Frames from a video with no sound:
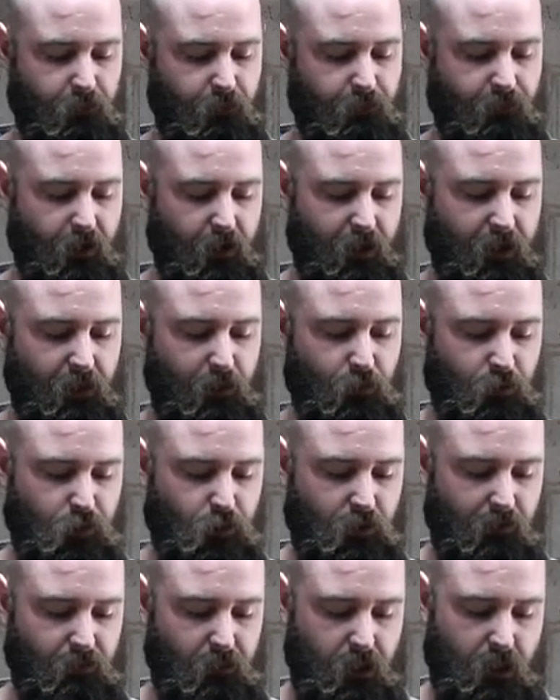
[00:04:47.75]
little
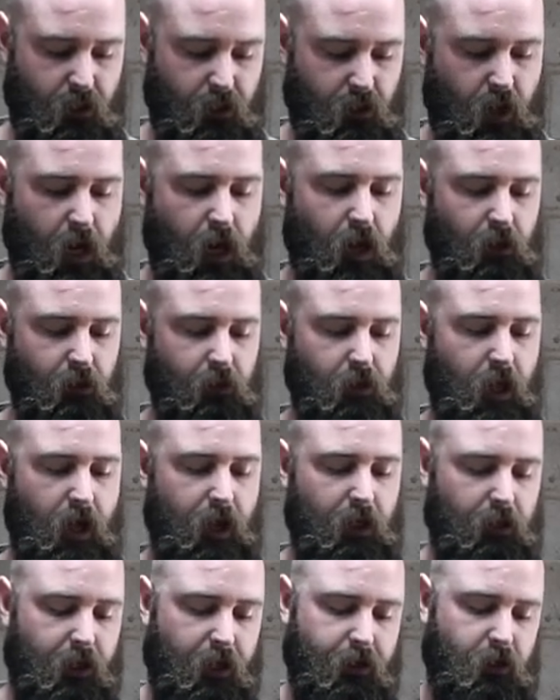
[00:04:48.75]
trip down an
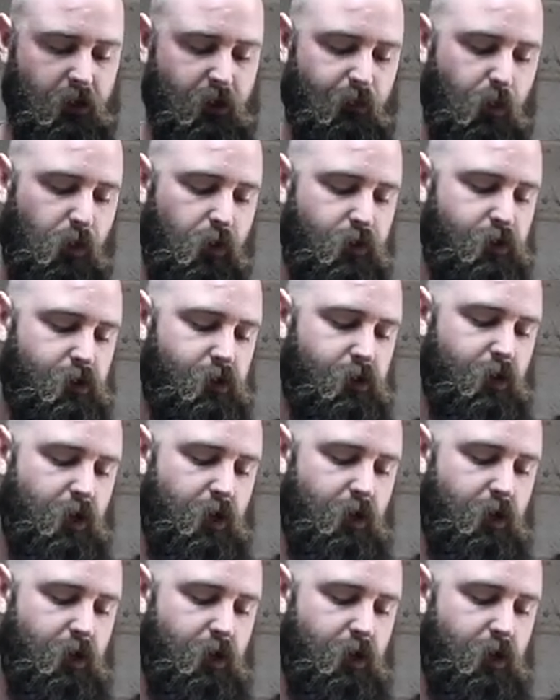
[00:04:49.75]
art lane, I suppose.